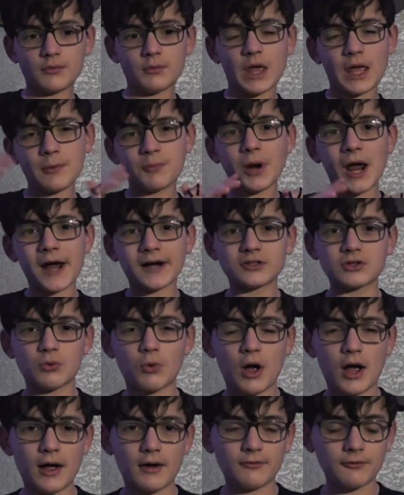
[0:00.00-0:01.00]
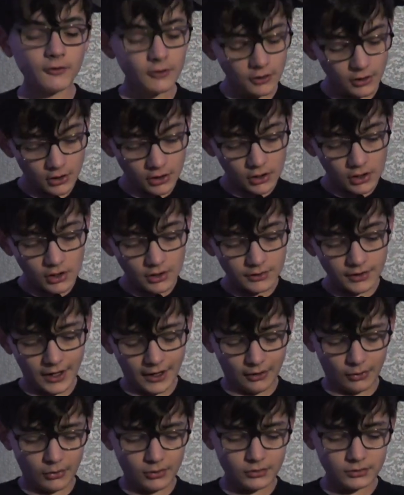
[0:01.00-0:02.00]
impact it will have.
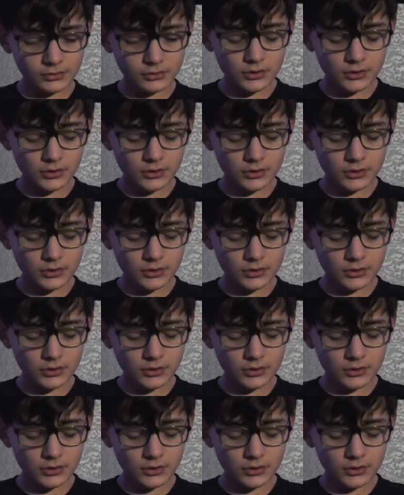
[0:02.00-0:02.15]
Now,